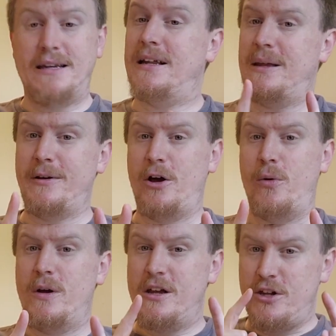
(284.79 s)
Now, let me
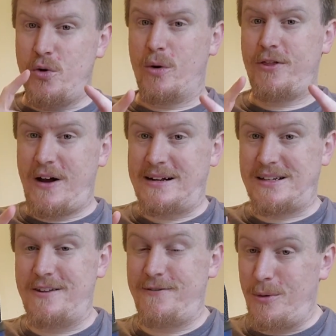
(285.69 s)
know your thoughts
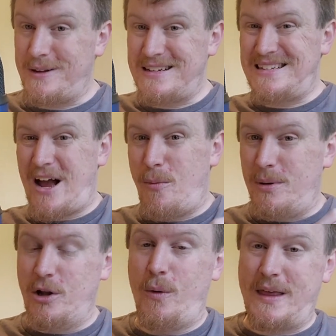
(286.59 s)
on the film down
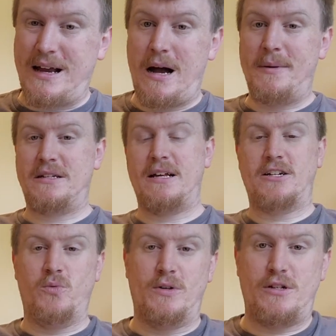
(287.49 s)
below in the comment
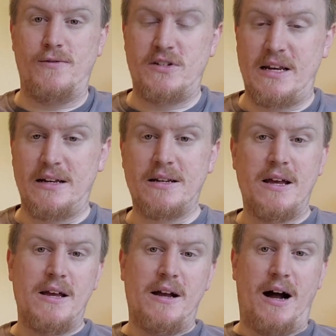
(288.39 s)
section once you've seen it.
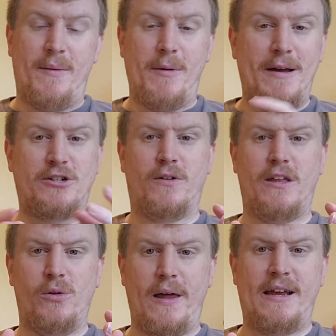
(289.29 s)
And make sure that
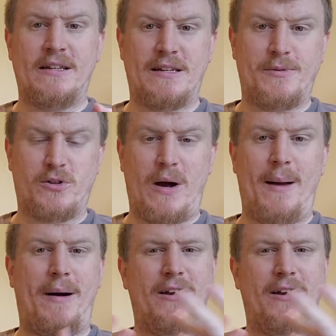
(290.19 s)
you like and subscribe.